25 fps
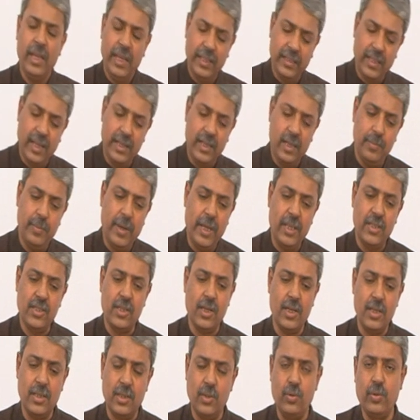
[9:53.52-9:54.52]
in the
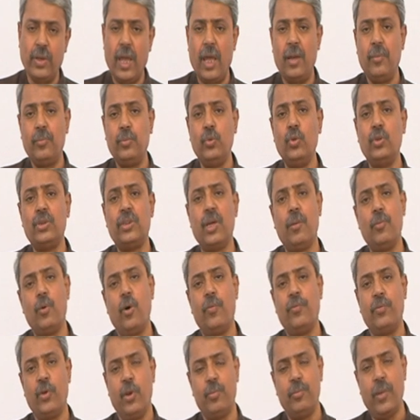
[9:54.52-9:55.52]
debentures, you can put some
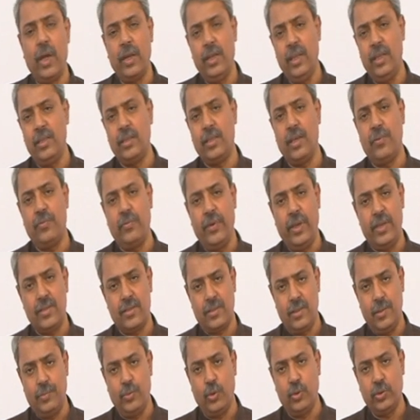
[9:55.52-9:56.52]
of your money in the
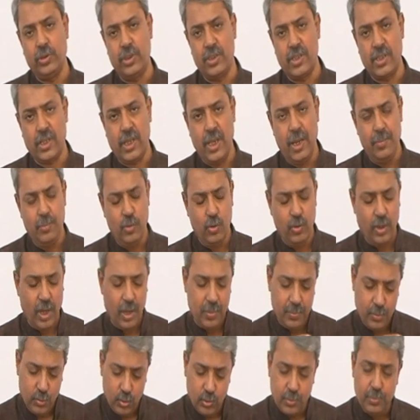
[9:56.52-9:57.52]
fixed deposit scheme, you
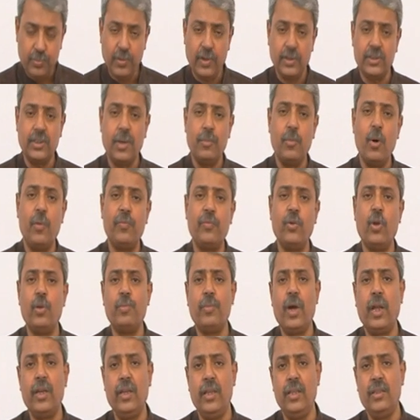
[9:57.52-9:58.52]
can put some of your
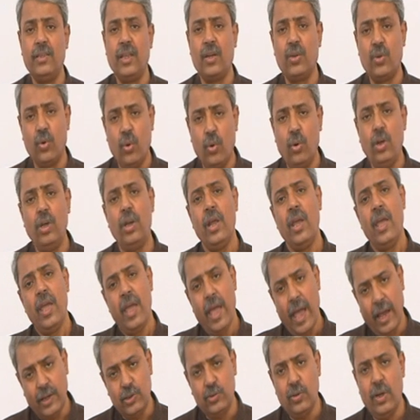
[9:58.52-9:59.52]
money in the gold,
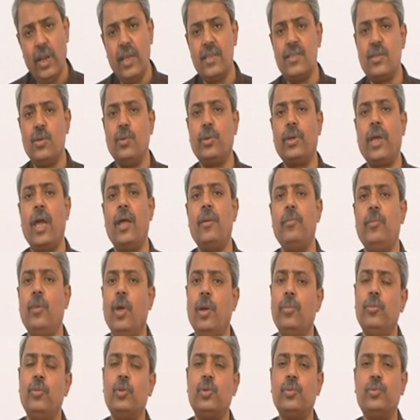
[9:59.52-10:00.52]
as well as you can be
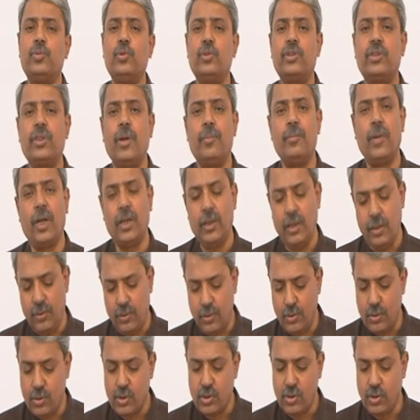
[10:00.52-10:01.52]
able to put some money in
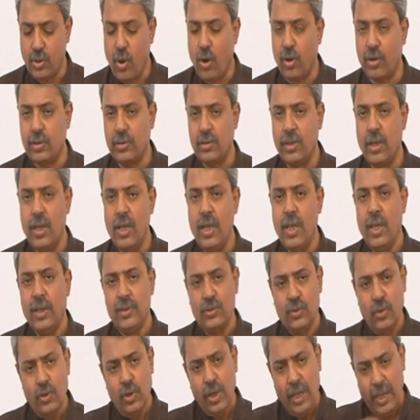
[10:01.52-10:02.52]
your stocks.
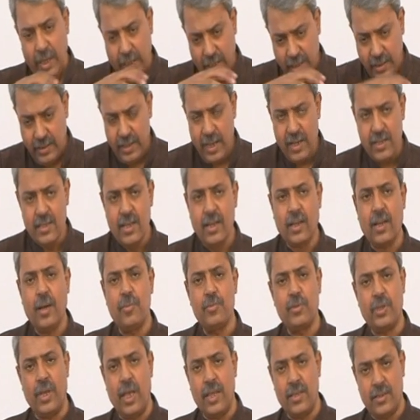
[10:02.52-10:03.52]
So in that
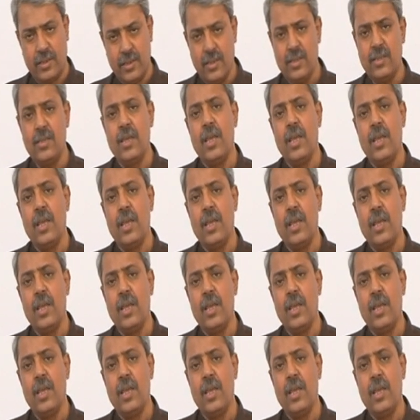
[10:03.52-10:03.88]
circumstances,